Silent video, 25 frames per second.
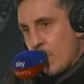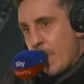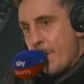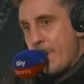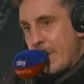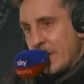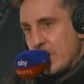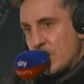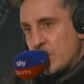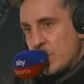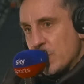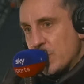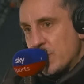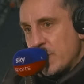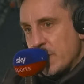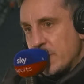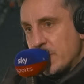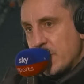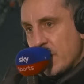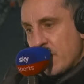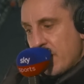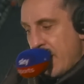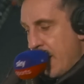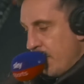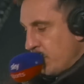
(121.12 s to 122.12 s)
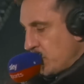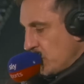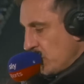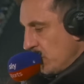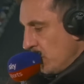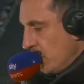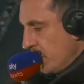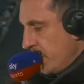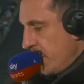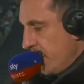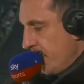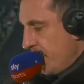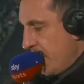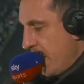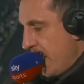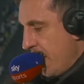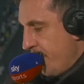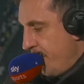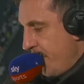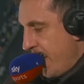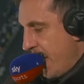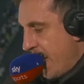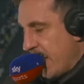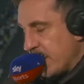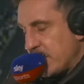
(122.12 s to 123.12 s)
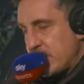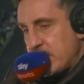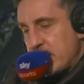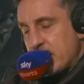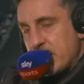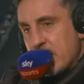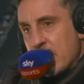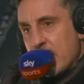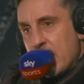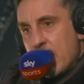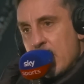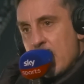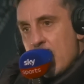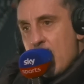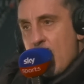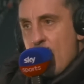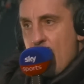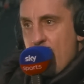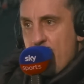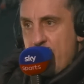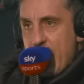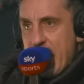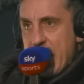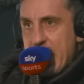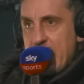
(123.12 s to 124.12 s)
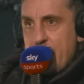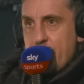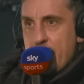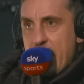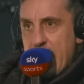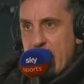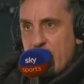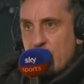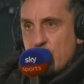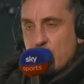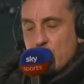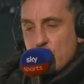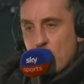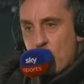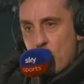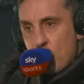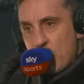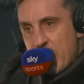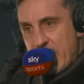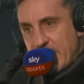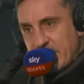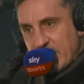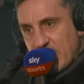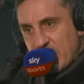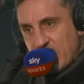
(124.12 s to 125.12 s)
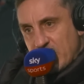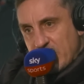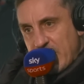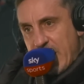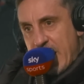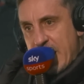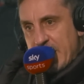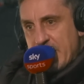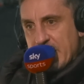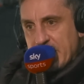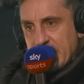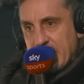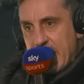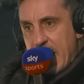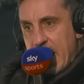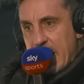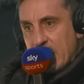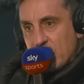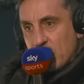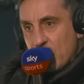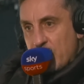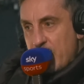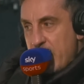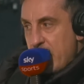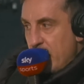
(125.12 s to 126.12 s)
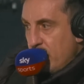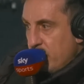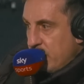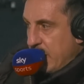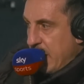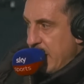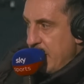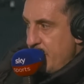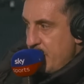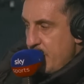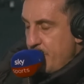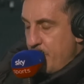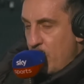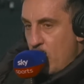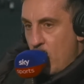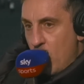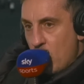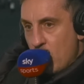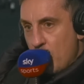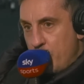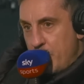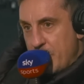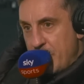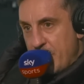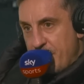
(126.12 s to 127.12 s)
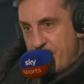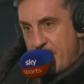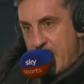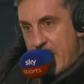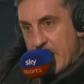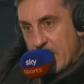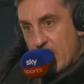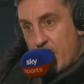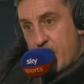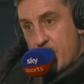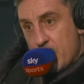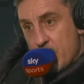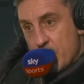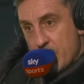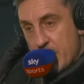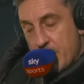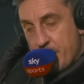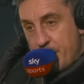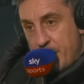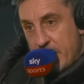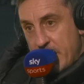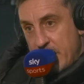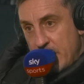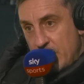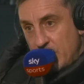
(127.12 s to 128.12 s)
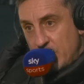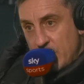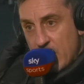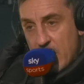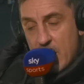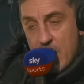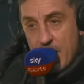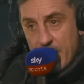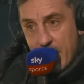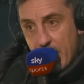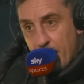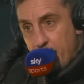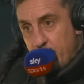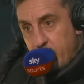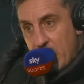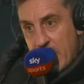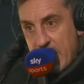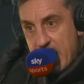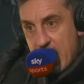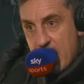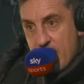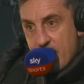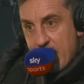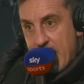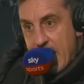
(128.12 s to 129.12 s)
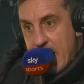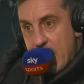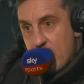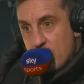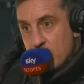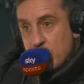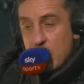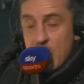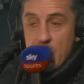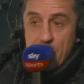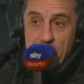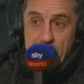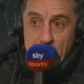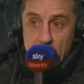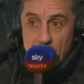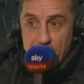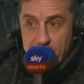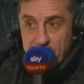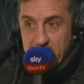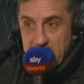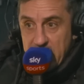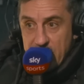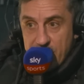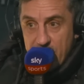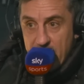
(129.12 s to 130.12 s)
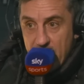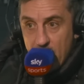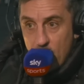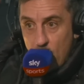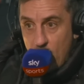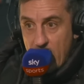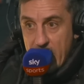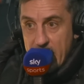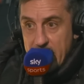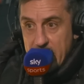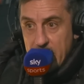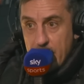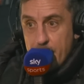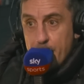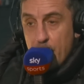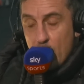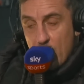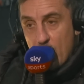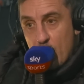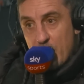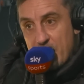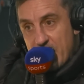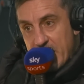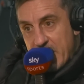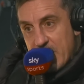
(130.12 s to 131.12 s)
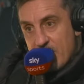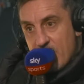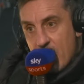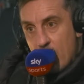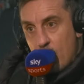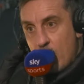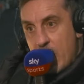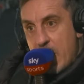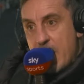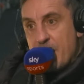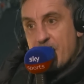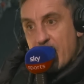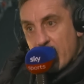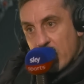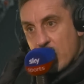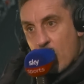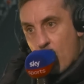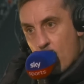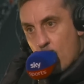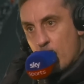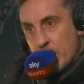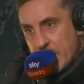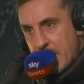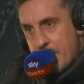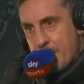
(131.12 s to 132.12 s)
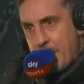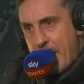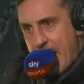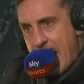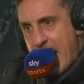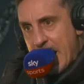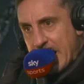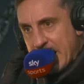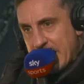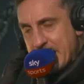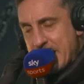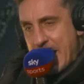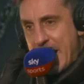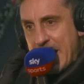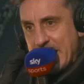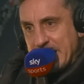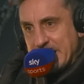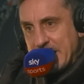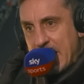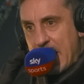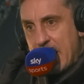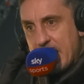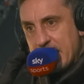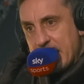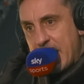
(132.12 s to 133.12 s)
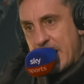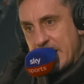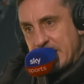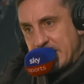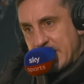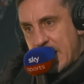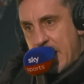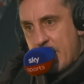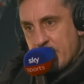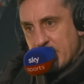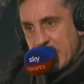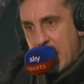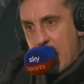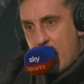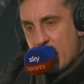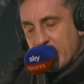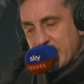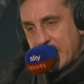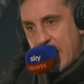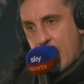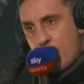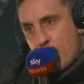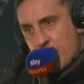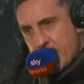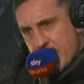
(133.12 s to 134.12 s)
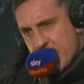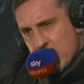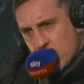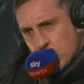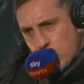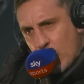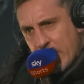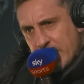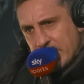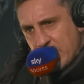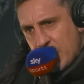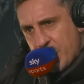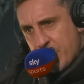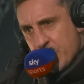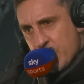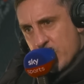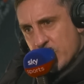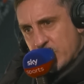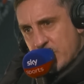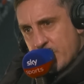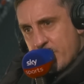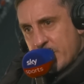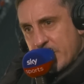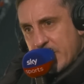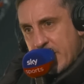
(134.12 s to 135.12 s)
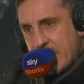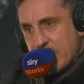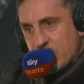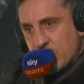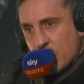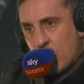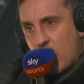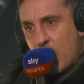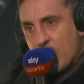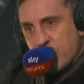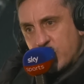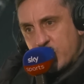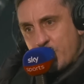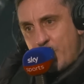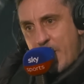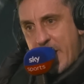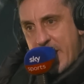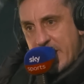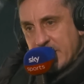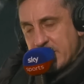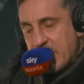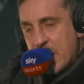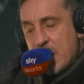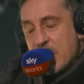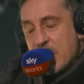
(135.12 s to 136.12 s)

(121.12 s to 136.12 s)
When Manchester City are absolutely at their best, they make sure they sustain attack. So they'll keep the ball up in the final third of the pitch. They'll play it around. They'll often give it away. But then when they give it away, they'll go and win it back nine times out of ten within a 20-30 minute sort of space,